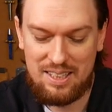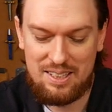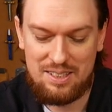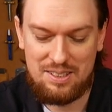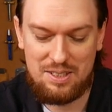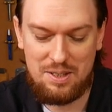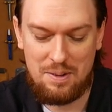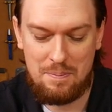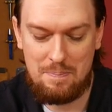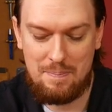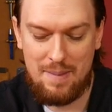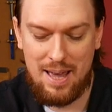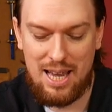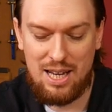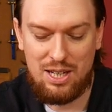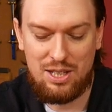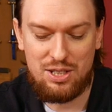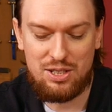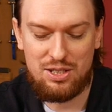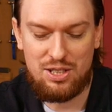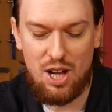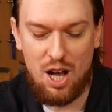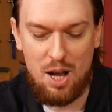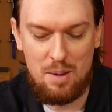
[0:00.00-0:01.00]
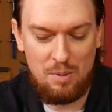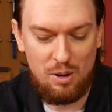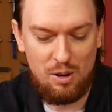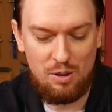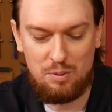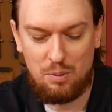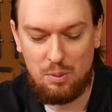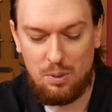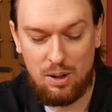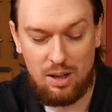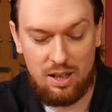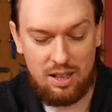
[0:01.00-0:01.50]
some major time
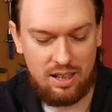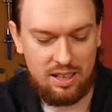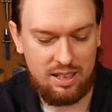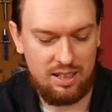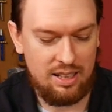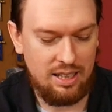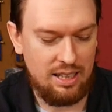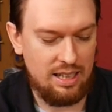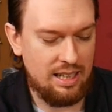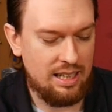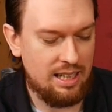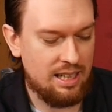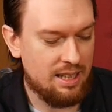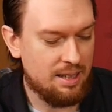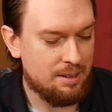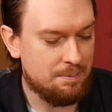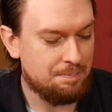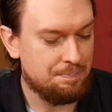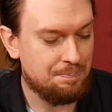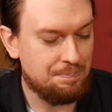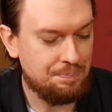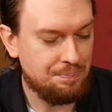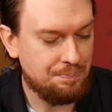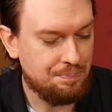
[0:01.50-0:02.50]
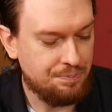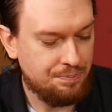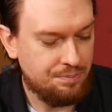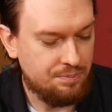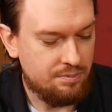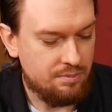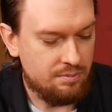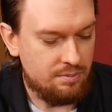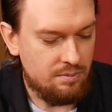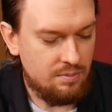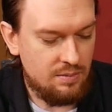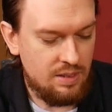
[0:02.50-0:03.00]
off work um,
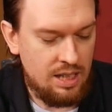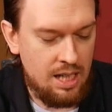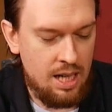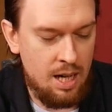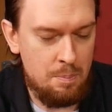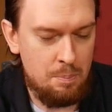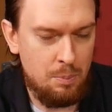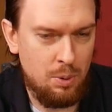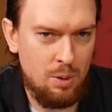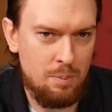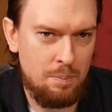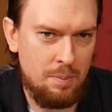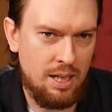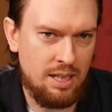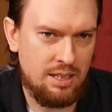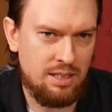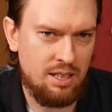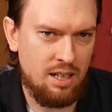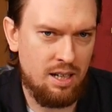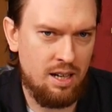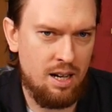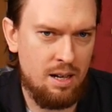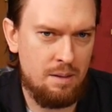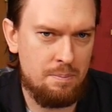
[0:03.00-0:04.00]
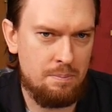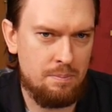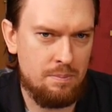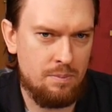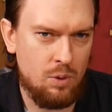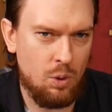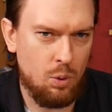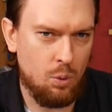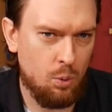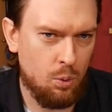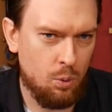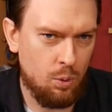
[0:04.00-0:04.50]
and put my time
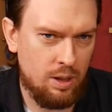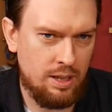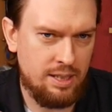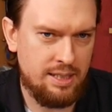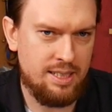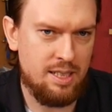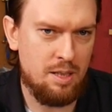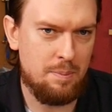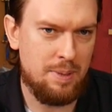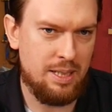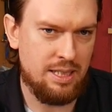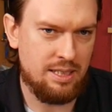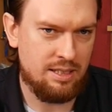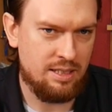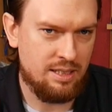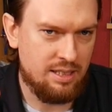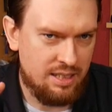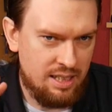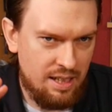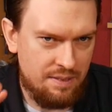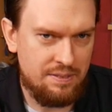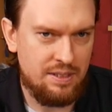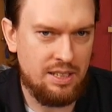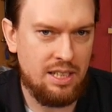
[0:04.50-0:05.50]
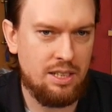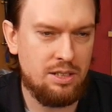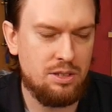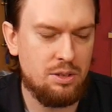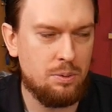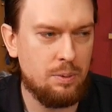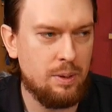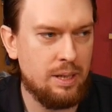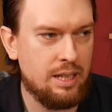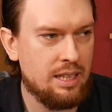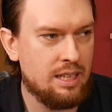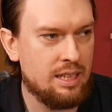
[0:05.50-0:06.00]
all into the business seven days
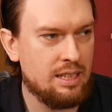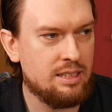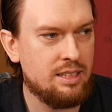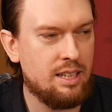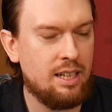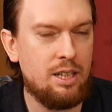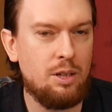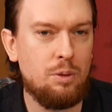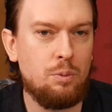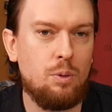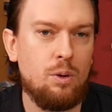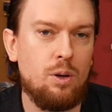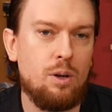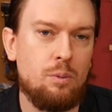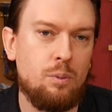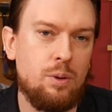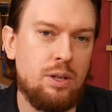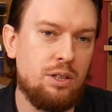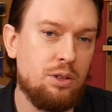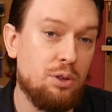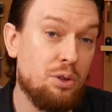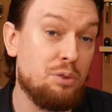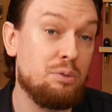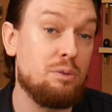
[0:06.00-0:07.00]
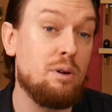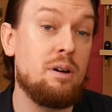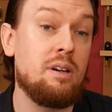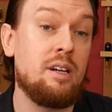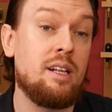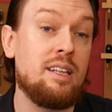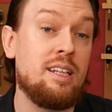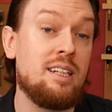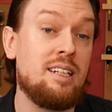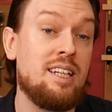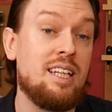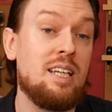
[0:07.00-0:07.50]
a week. And I tell you what, when you're thrown
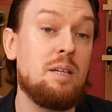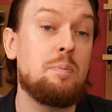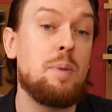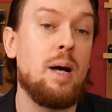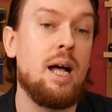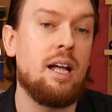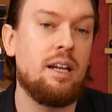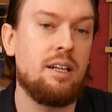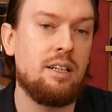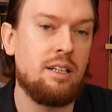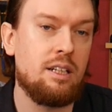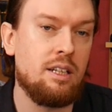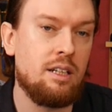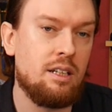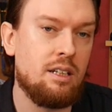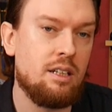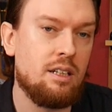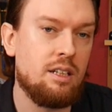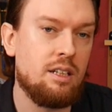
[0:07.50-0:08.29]
in the deep end,